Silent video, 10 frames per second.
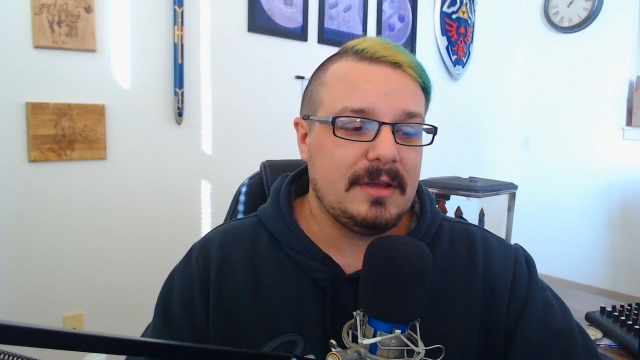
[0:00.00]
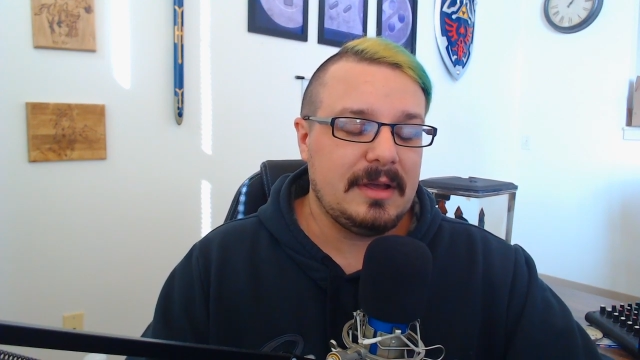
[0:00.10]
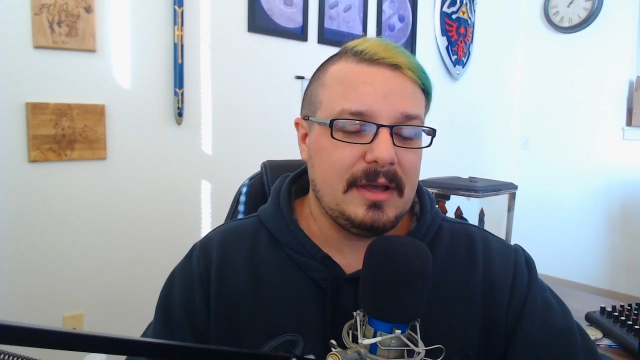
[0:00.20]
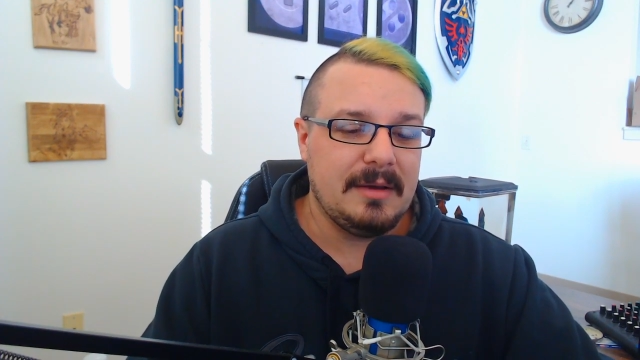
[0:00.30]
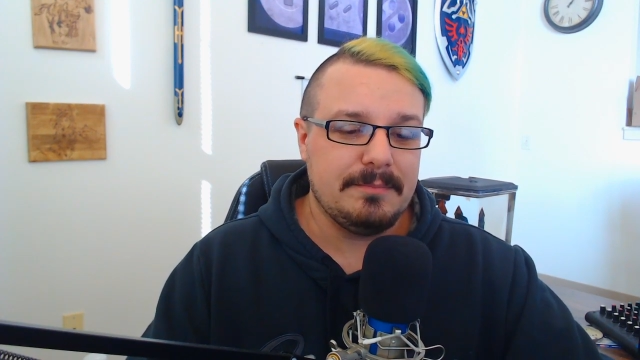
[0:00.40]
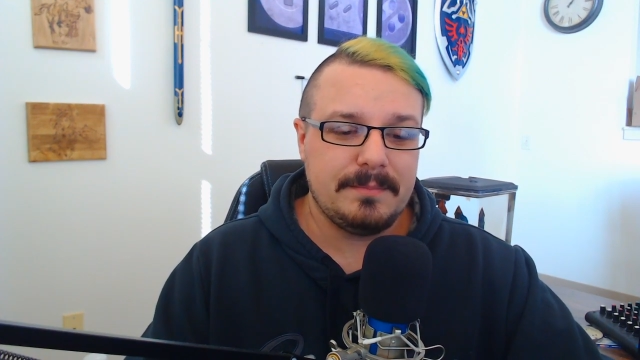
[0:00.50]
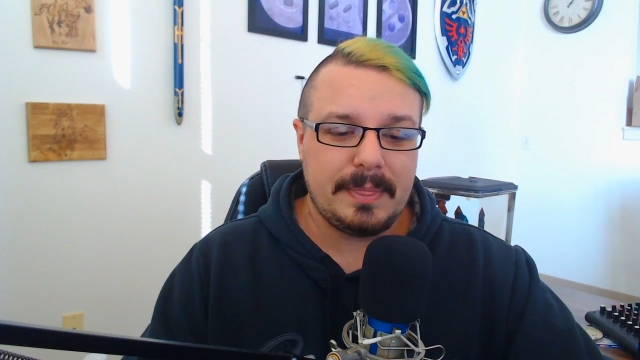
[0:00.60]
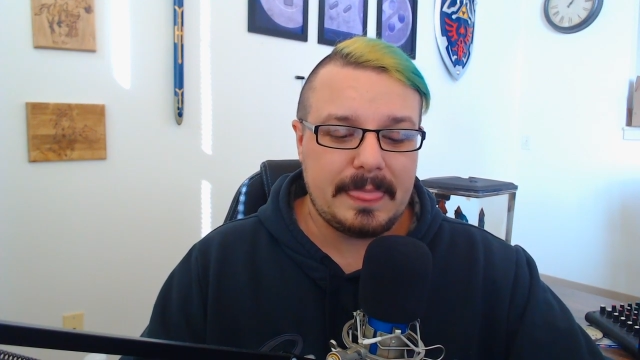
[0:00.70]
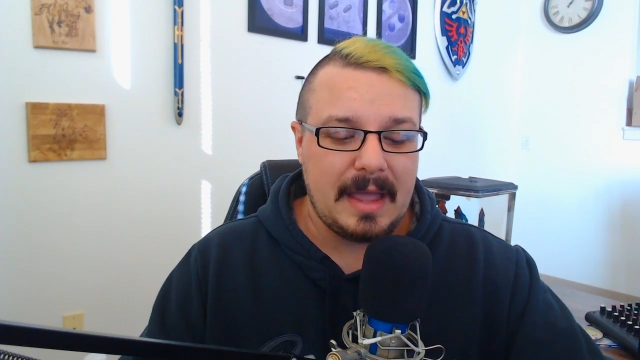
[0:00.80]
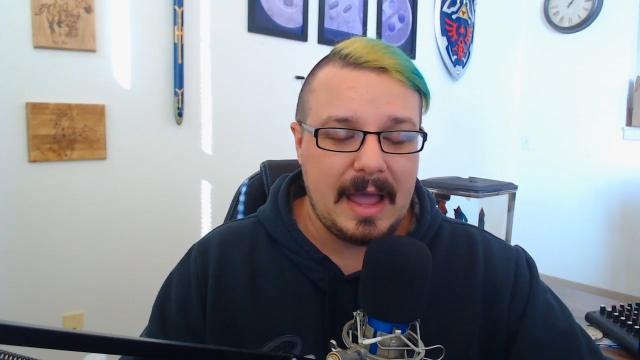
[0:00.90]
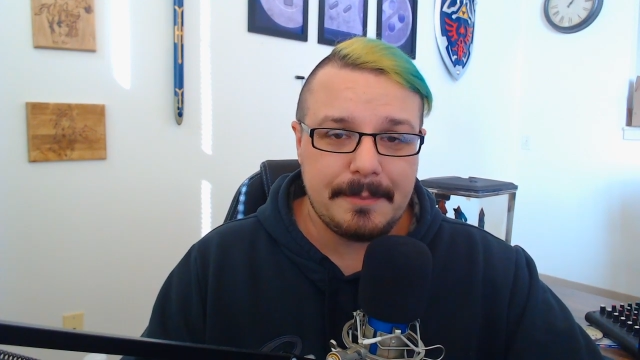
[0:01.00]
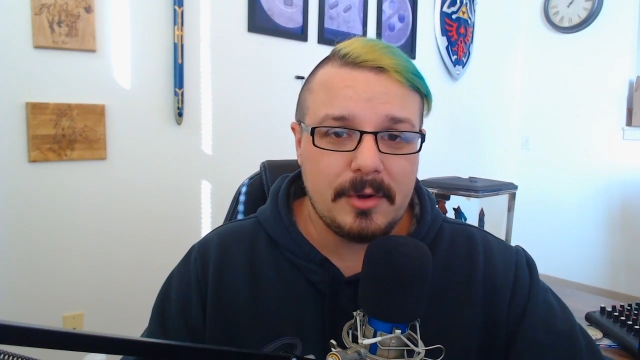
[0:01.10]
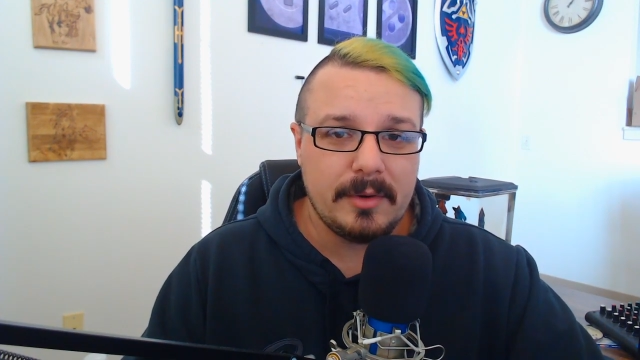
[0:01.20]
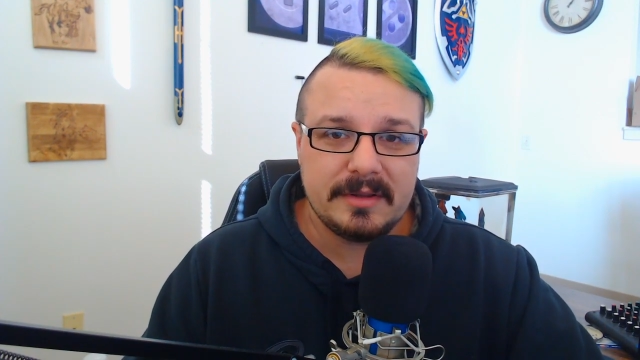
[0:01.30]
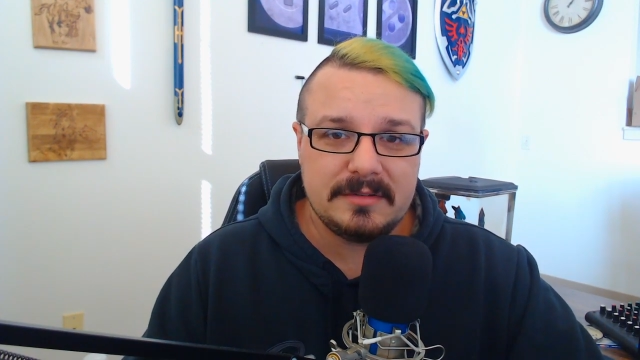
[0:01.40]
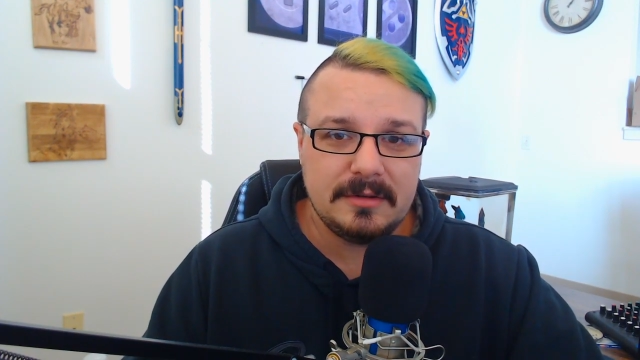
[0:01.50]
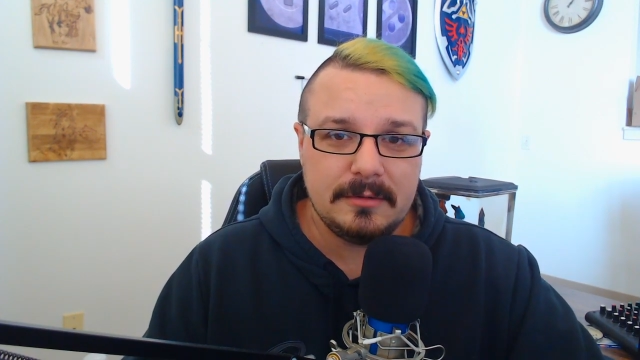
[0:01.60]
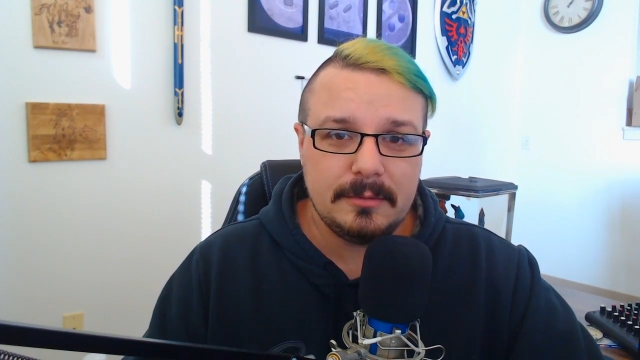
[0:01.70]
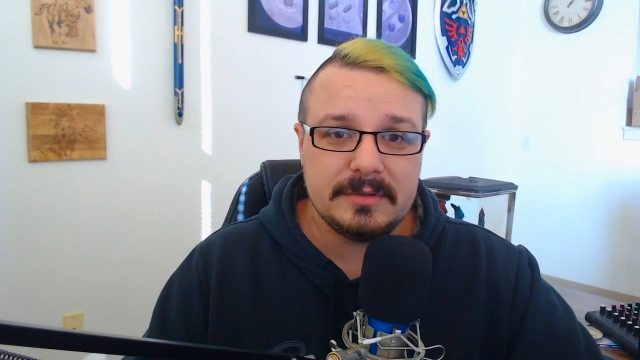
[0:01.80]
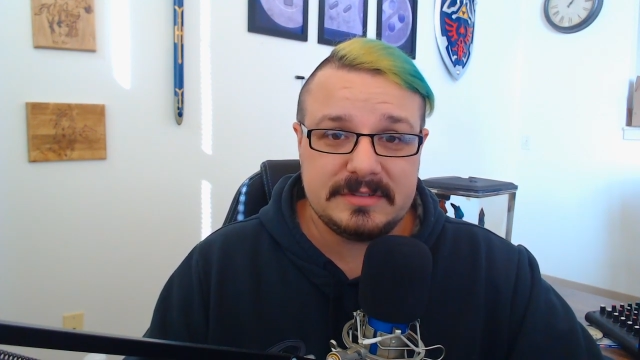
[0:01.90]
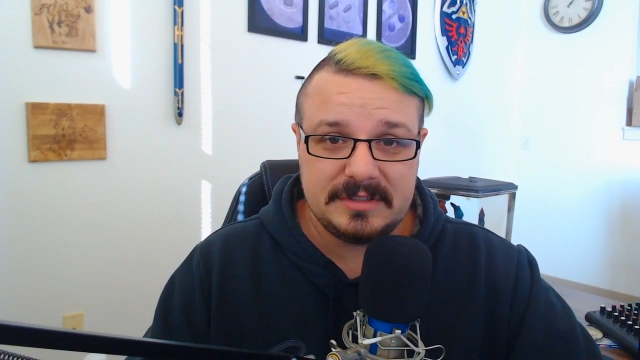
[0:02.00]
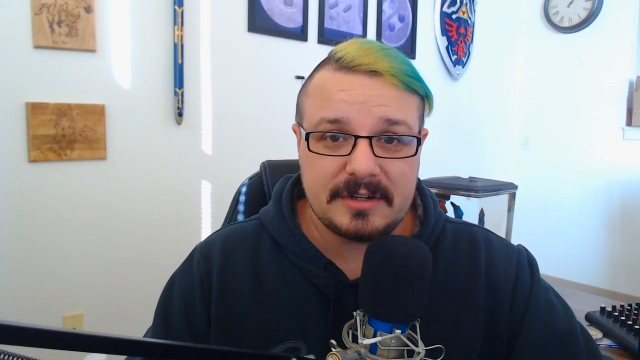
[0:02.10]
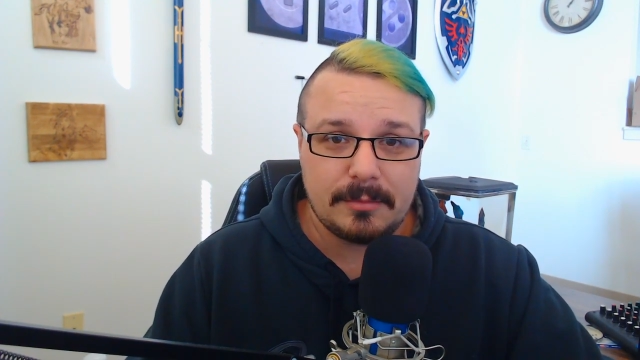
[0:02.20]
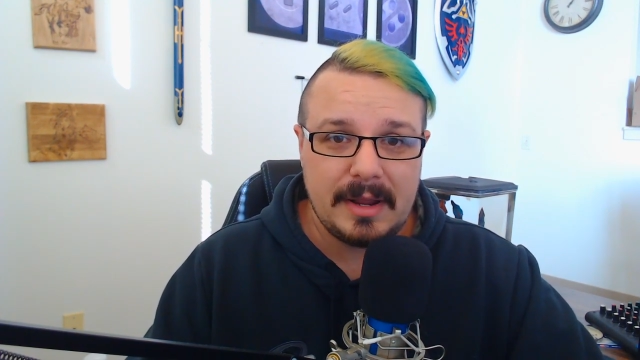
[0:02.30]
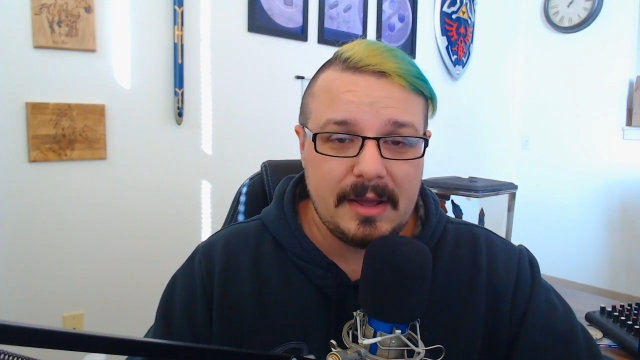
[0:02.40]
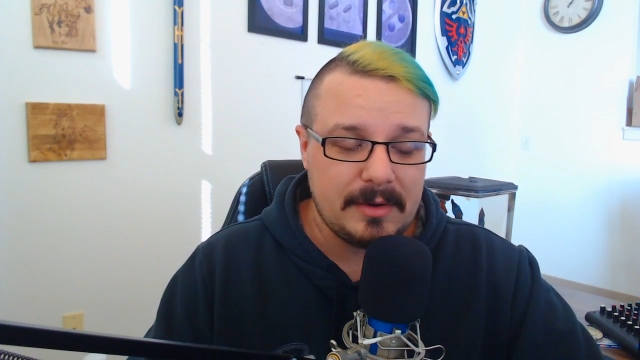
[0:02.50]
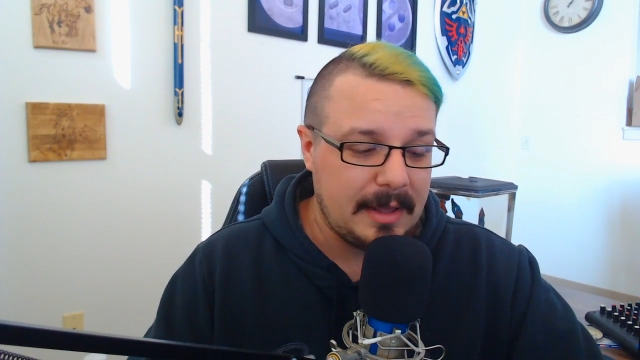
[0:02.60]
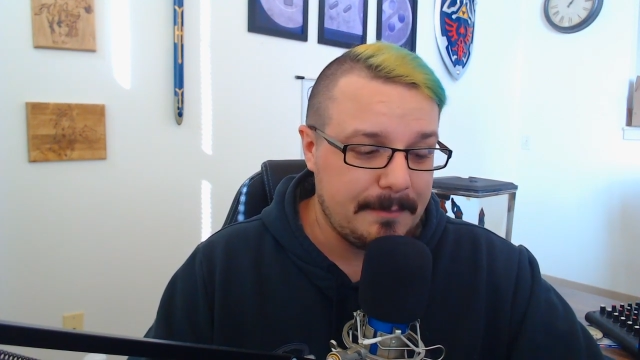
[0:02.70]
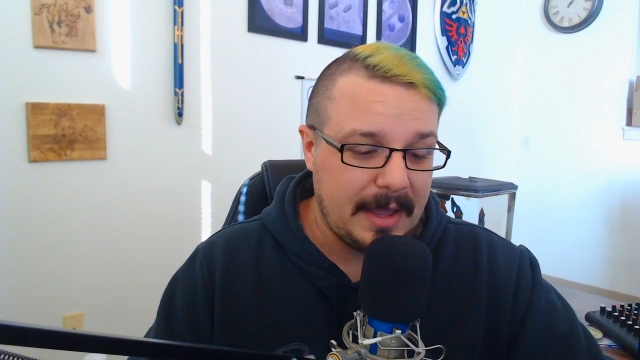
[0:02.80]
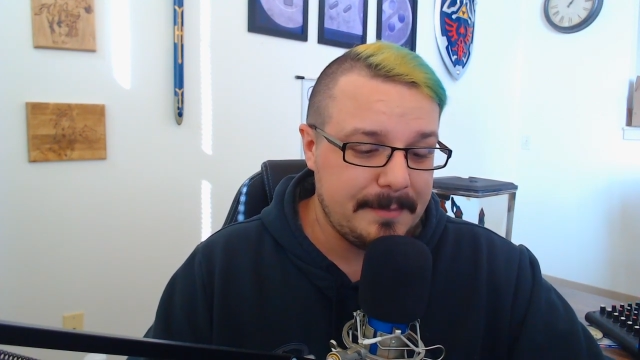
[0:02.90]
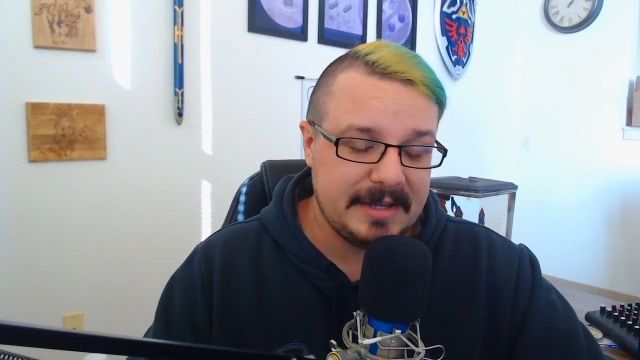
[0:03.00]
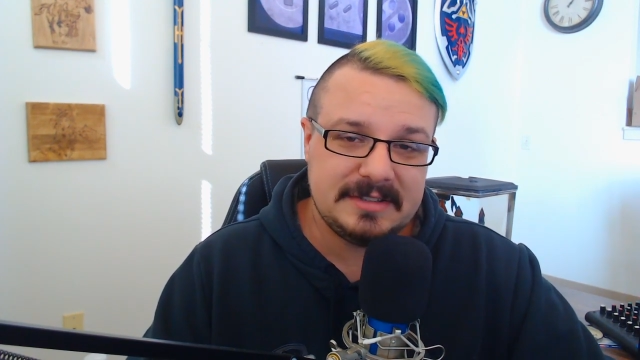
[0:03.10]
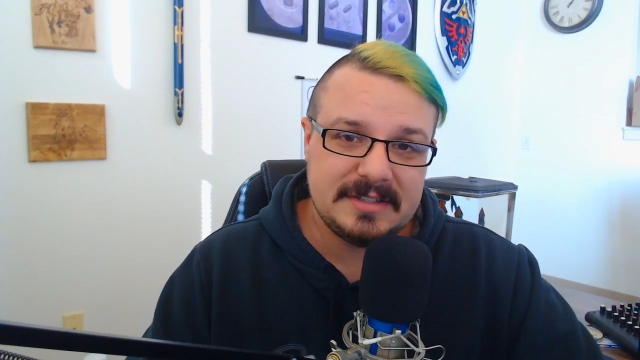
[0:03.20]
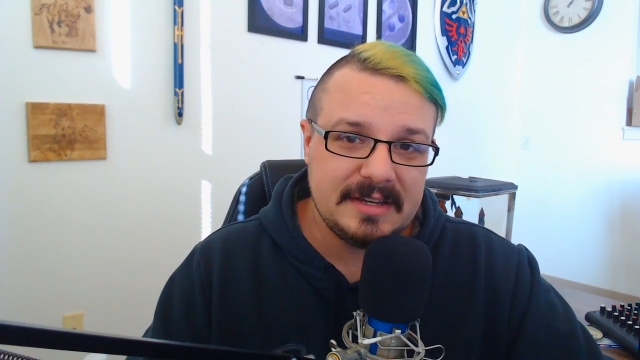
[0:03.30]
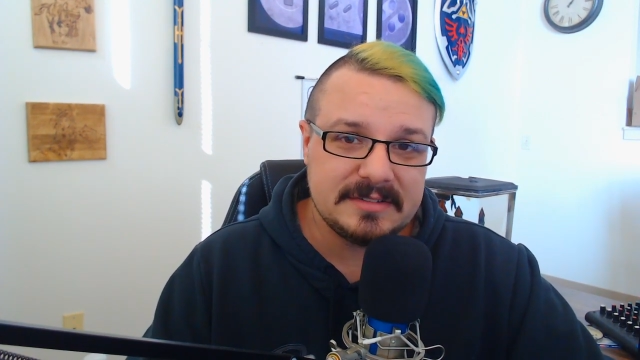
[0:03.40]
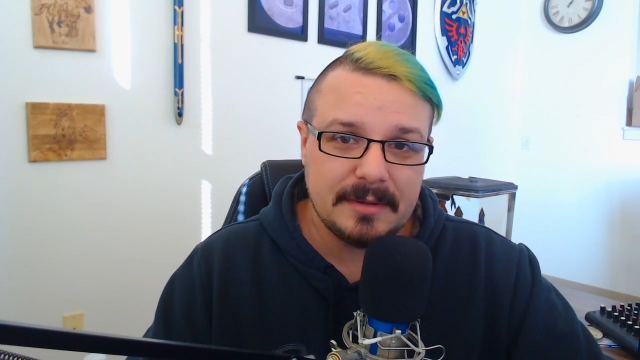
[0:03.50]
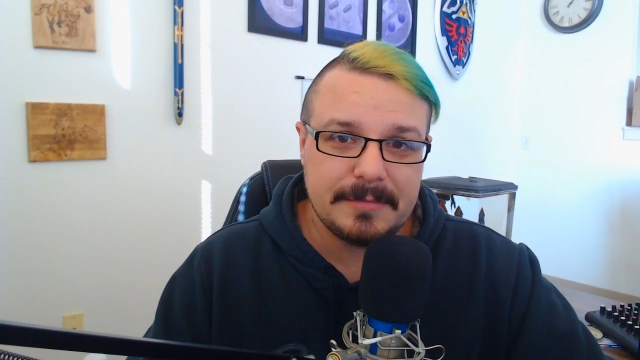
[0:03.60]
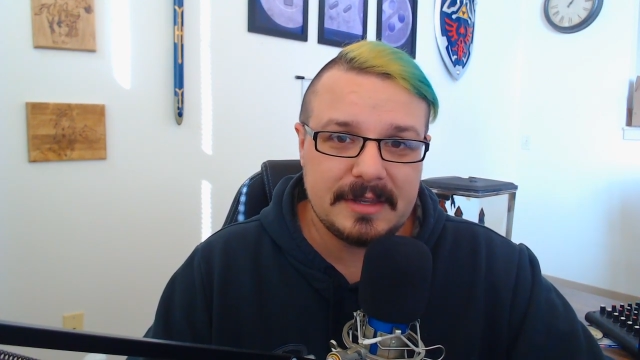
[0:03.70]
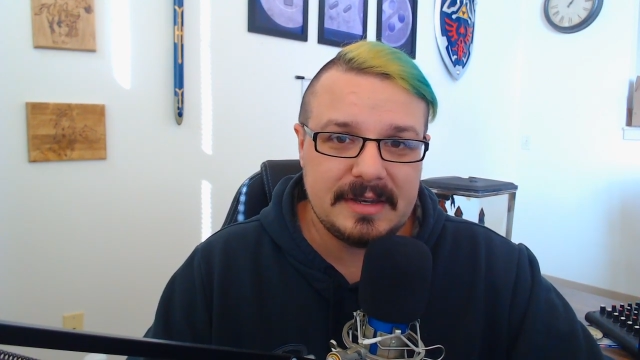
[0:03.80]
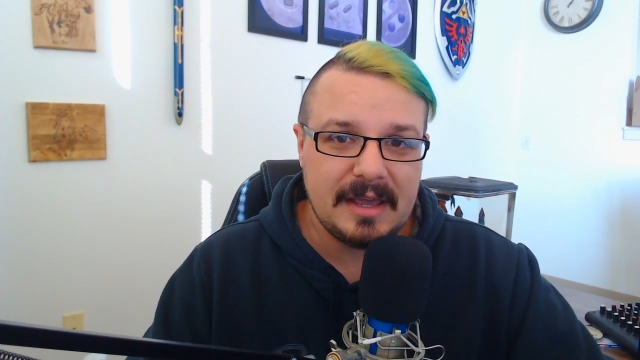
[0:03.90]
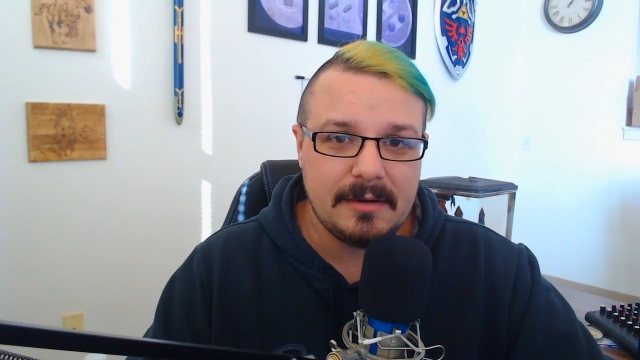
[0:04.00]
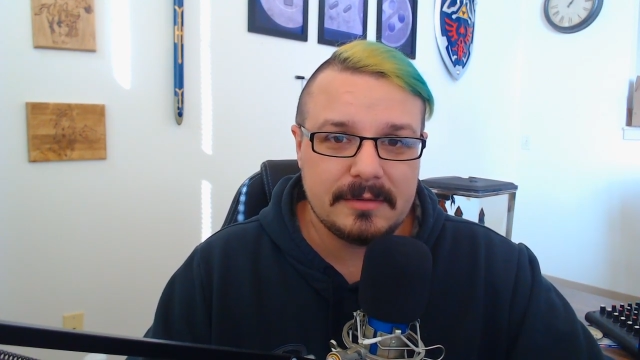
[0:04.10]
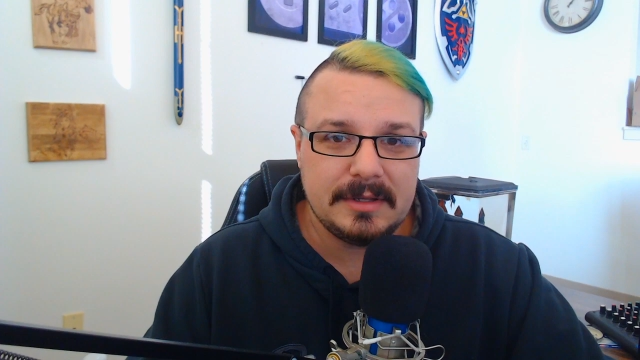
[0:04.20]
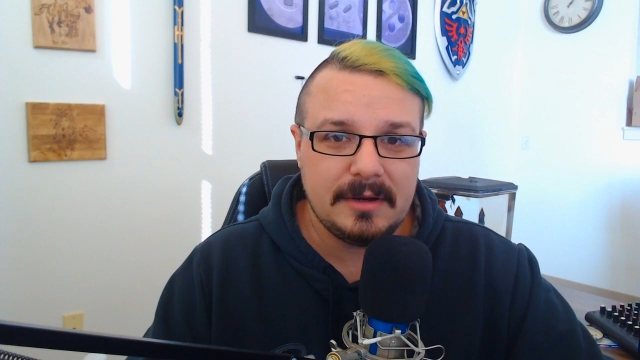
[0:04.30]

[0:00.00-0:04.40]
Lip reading: I'm going to stick around. I might say something now.